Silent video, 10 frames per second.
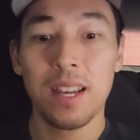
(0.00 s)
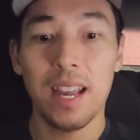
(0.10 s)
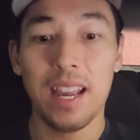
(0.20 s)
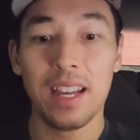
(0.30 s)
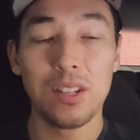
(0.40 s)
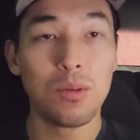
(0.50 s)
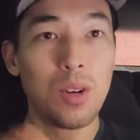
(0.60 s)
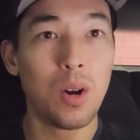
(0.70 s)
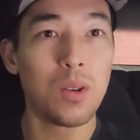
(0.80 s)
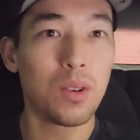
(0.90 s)
and you
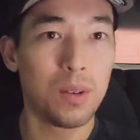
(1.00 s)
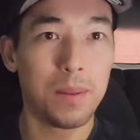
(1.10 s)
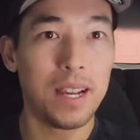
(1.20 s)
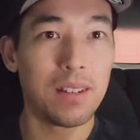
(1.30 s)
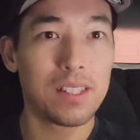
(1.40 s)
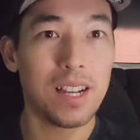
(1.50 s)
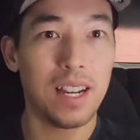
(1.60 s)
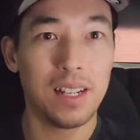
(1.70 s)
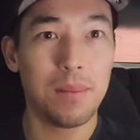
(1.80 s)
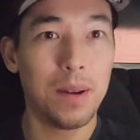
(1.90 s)
know you're going to be
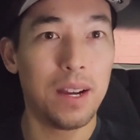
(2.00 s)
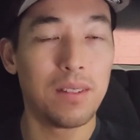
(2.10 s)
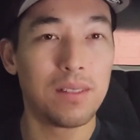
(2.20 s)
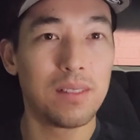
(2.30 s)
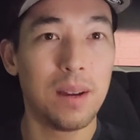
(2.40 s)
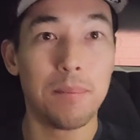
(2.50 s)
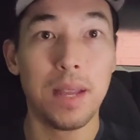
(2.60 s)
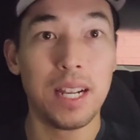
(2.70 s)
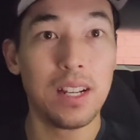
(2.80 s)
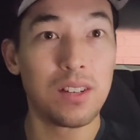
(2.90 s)
outside in about a
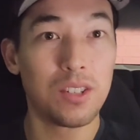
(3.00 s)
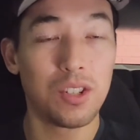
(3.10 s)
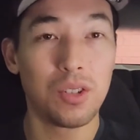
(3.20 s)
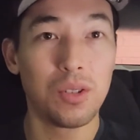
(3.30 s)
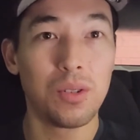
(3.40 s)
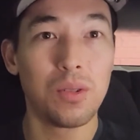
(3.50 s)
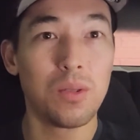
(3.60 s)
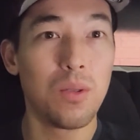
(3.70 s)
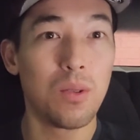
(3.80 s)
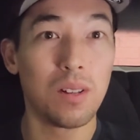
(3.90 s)
minute or two
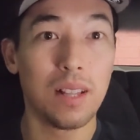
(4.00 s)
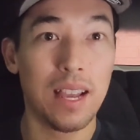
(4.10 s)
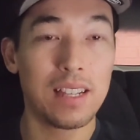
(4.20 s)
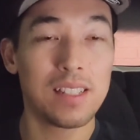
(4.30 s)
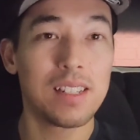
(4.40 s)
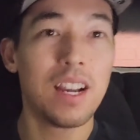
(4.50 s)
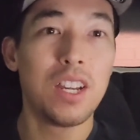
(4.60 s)
or less,